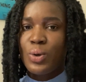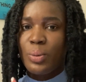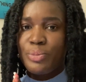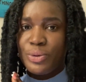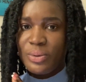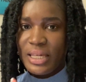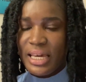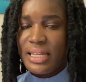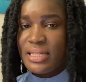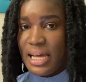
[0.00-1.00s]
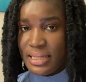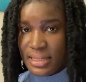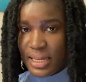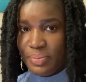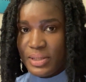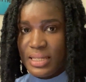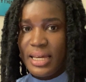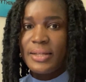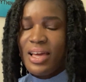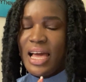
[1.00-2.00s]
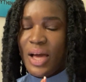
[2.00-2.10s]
hope you get accepted.